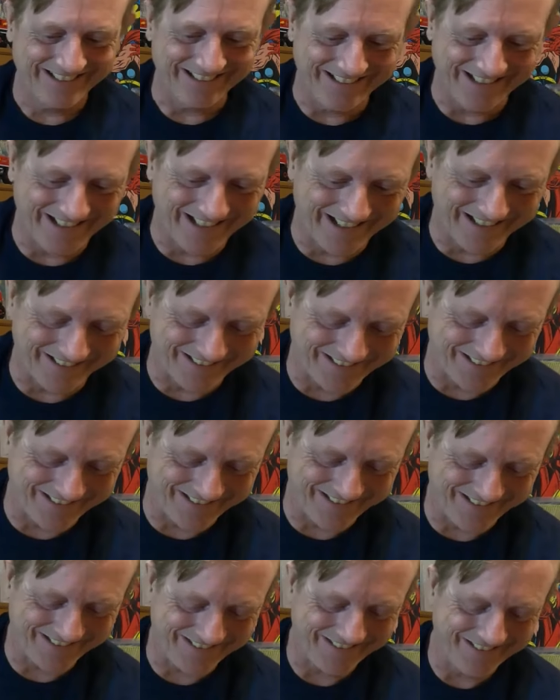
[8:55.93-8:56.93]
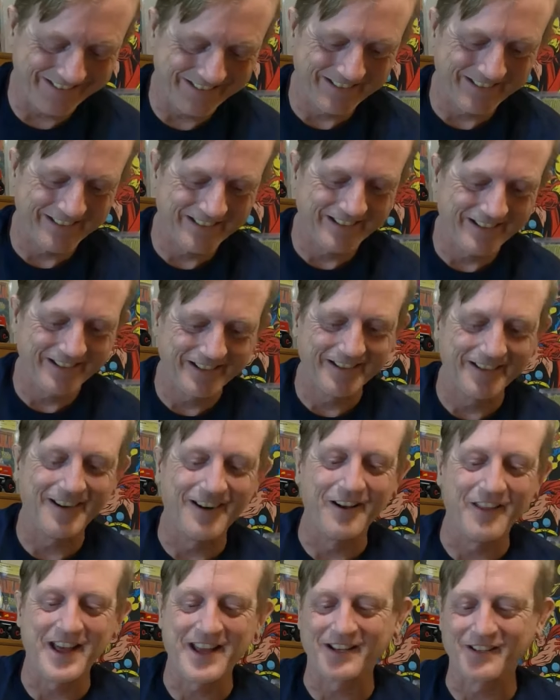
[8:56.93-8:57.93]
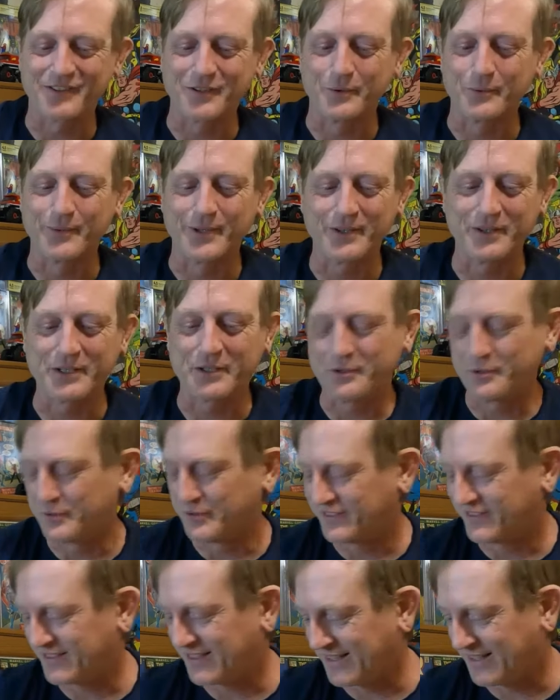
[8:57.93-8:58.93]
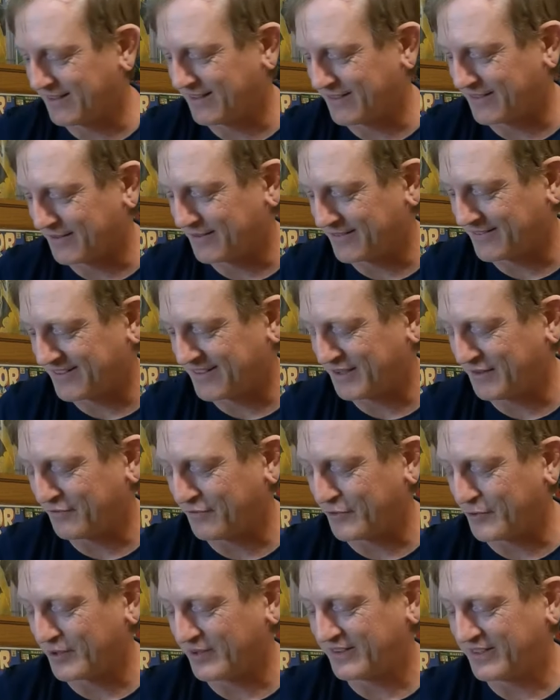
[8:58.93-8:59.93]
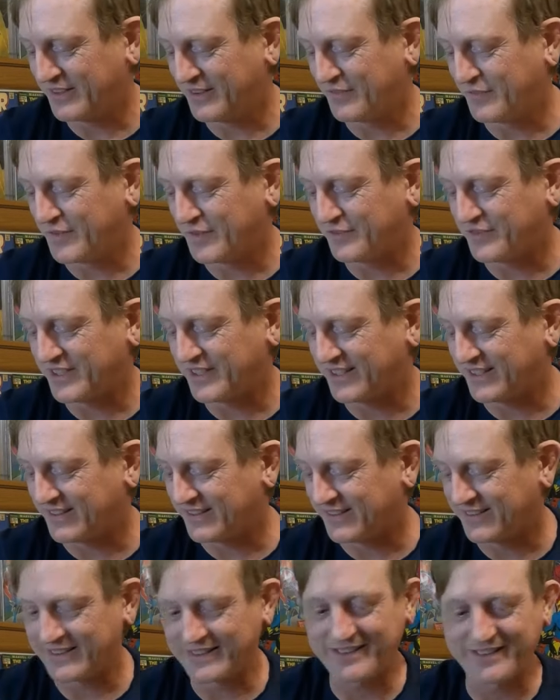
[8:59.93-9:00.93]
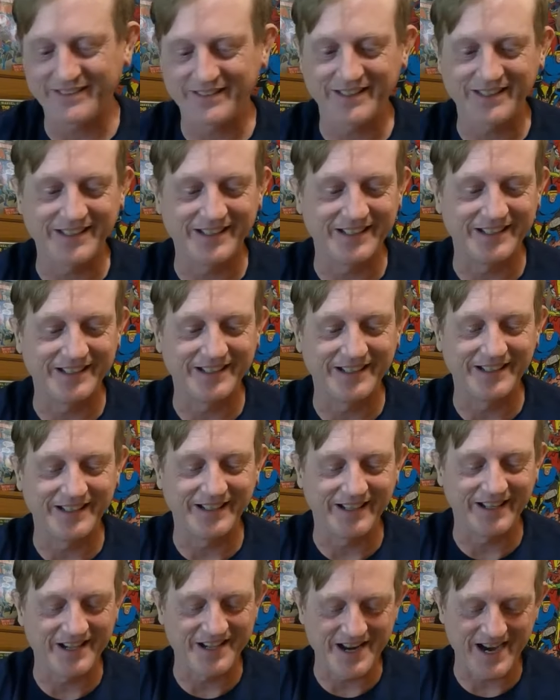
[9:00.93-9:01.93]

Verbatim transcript: Yes. Oh, that is a really cool set. 13, 14, 15, and 16 uh,